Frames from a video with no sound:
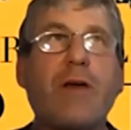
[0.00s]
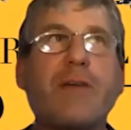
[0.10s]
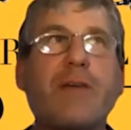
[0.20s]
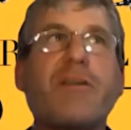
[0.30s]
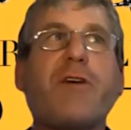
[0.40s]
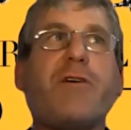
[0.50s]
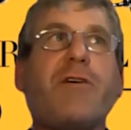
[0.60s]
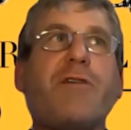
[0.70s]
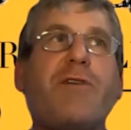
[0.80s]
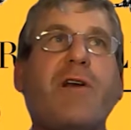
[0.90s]
so you
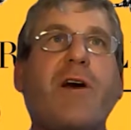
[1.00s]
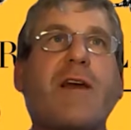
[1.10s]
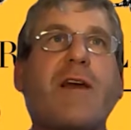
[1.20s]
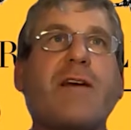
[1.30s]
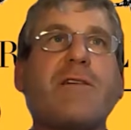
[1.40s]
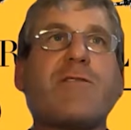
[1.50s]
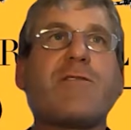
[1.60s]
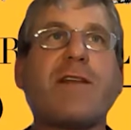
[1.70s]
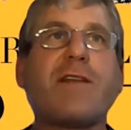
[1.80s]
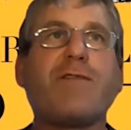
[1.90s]
if you like
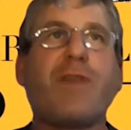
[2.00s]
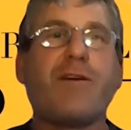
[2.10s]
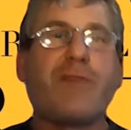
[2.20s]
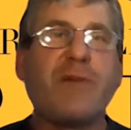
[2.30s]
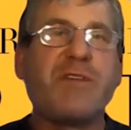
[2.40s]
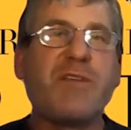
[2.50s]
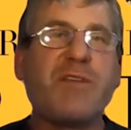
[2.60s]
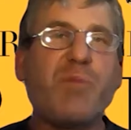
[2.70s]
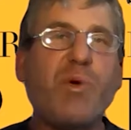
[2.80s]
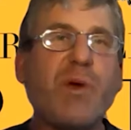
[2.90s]
crack the flow frames in the
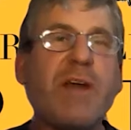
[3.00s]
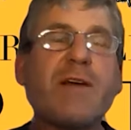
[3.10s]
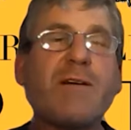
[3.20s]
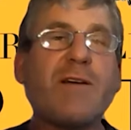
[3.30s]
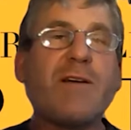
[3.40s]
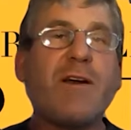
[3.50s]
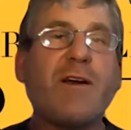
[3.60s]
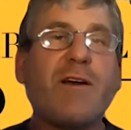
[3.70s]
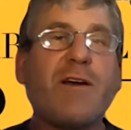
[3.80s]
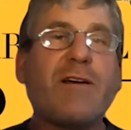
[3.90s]
morning.
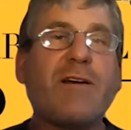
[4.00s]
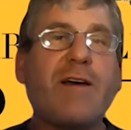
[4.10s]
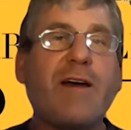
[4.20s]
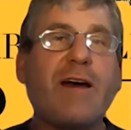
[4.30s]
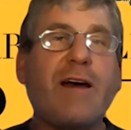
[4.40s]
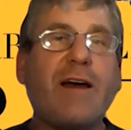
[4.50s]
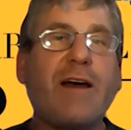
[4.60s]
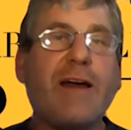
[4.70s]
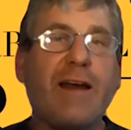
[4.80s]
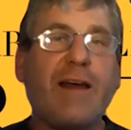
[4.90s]
Yep. Uh,
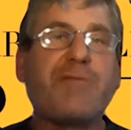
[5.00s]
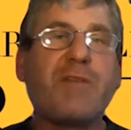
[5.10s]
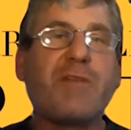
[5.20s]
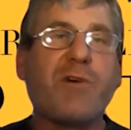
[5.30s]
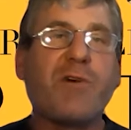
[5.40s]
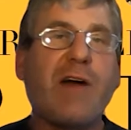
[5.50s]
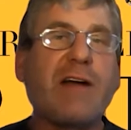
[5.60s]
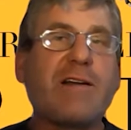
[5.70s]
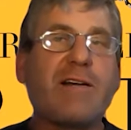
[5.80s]
and left them cracked,